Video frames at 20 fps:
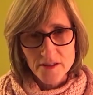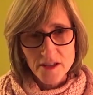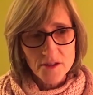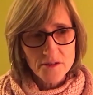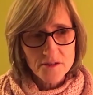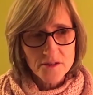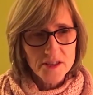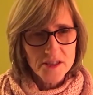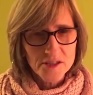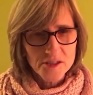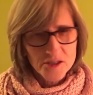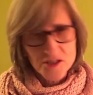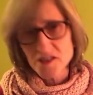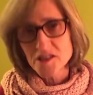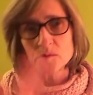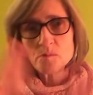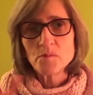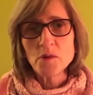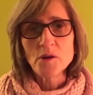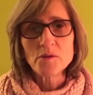The other things are
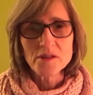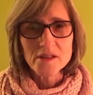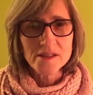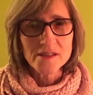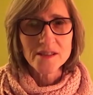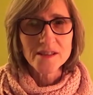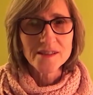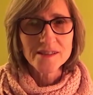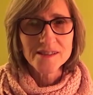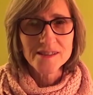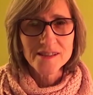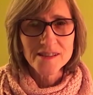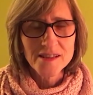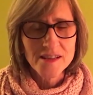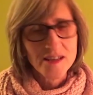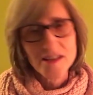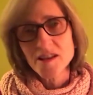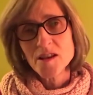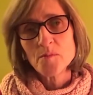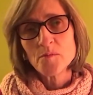just bonuses.
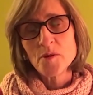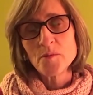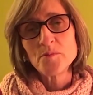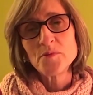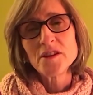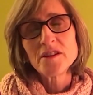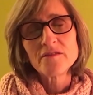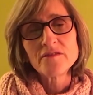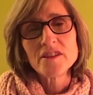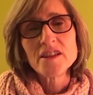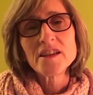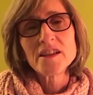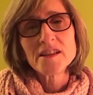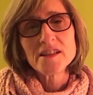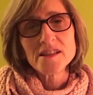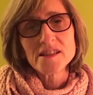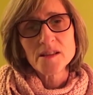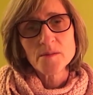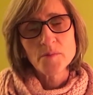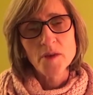But being
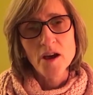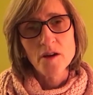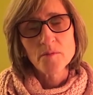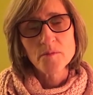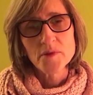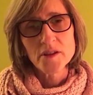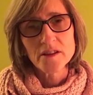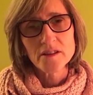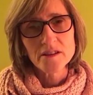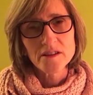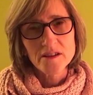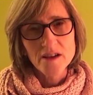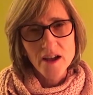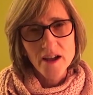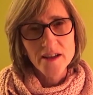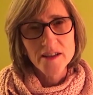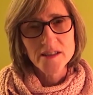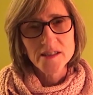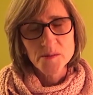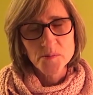vegan is about being the
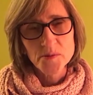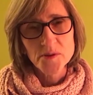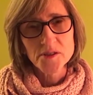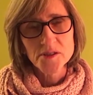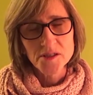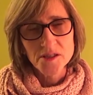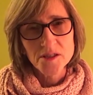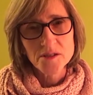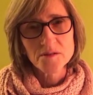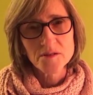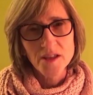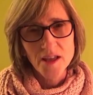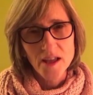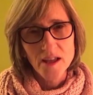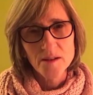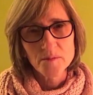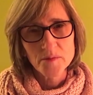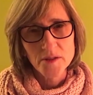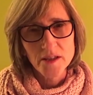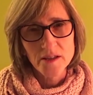kindest person you
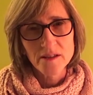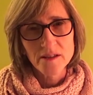can